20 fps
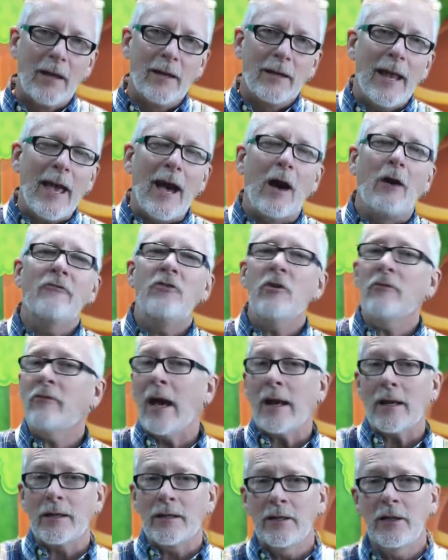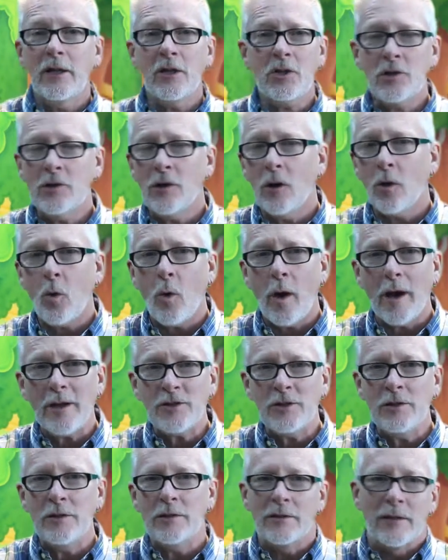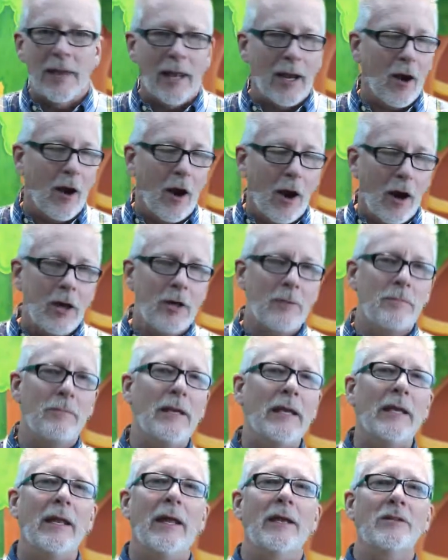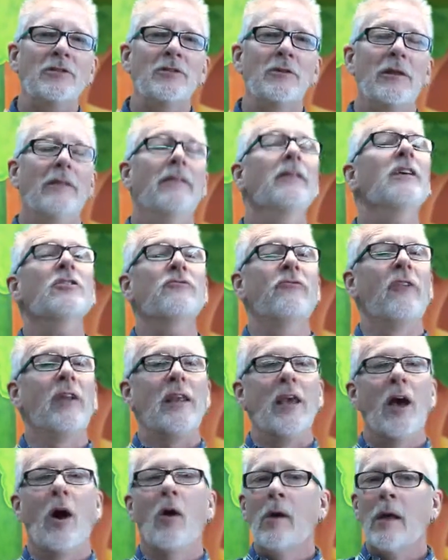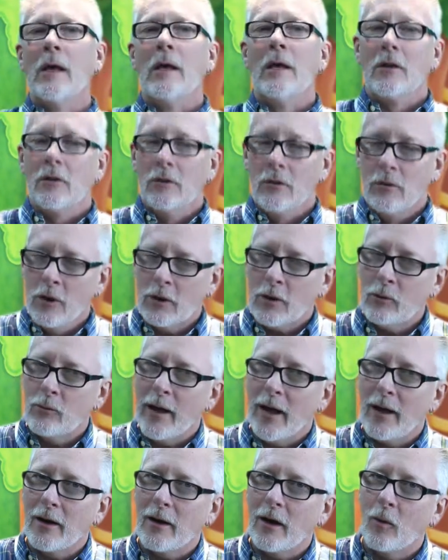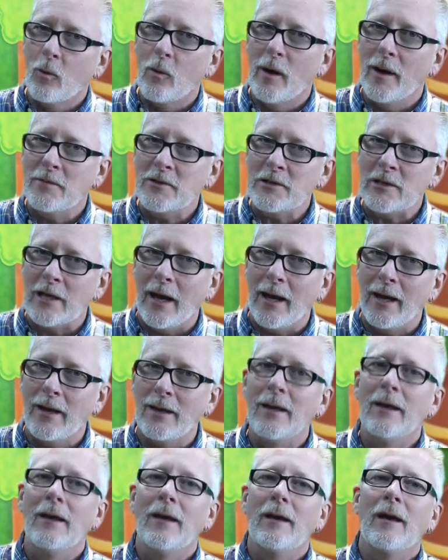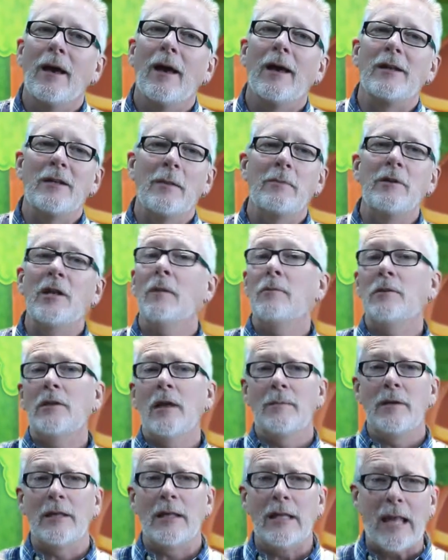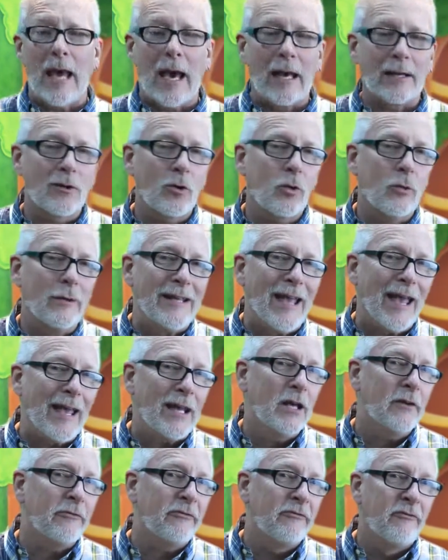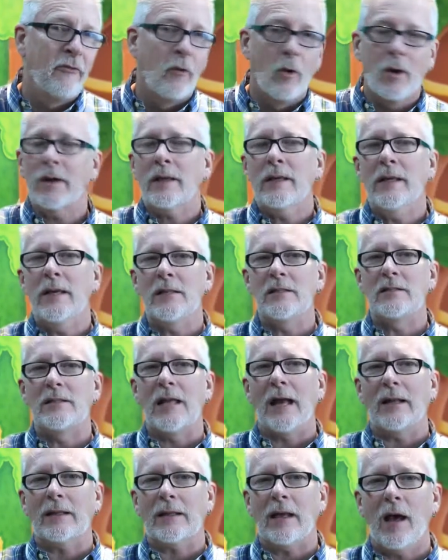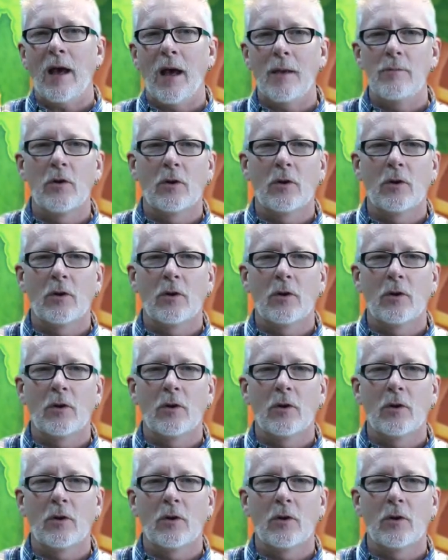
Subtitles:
Now, if you've got additional questions that aren't being answered in this video, look around our website, www.creativeforkids.com.